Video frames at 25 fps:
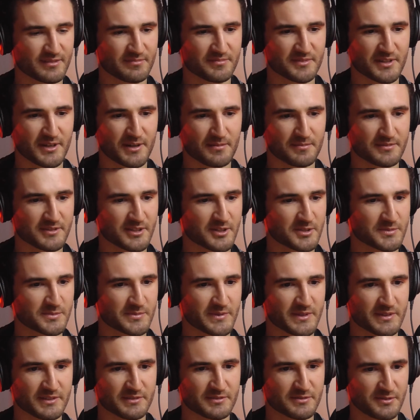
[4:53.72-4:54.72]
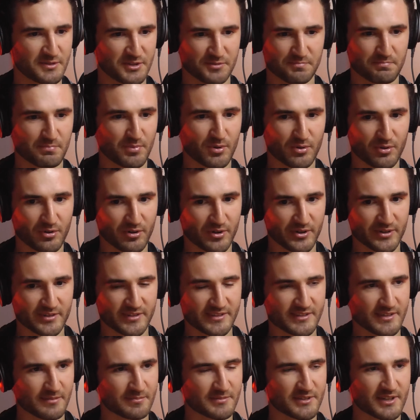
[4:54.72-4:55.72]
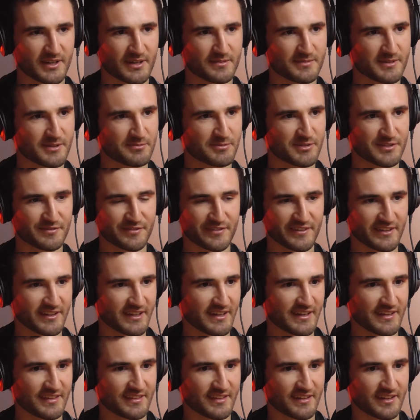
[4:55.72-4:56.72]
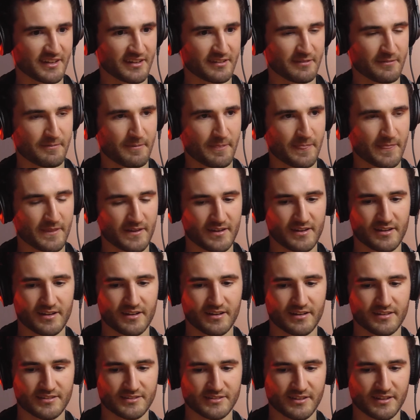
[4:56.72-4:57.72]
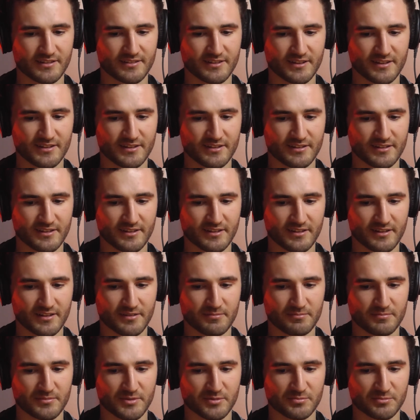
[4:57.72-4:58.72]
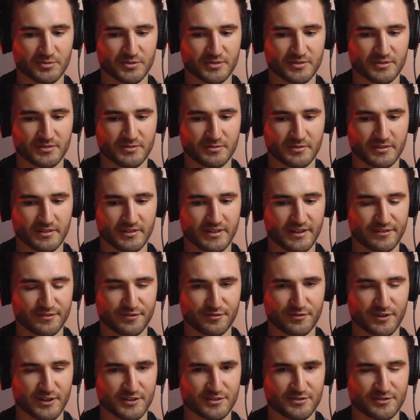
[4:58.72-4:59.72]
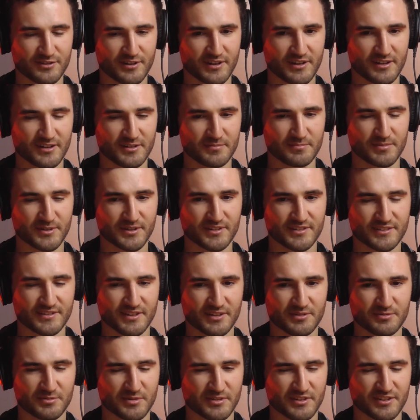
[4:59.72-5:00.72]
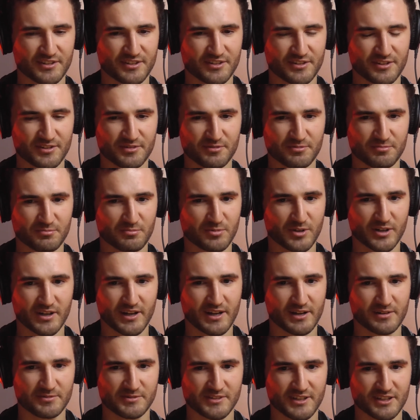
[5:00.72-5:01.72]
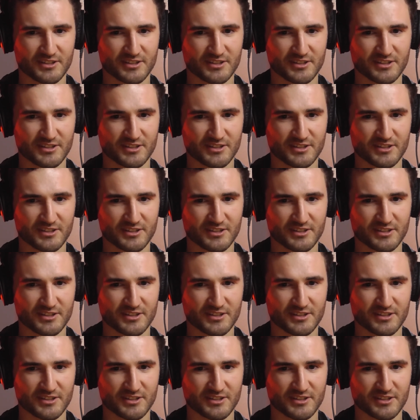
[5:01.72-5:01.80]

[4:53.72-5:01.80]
sometimes I would be just bored, sometimes I wouldn't feel anything, and then would get frustrated because I wouldn't know what I was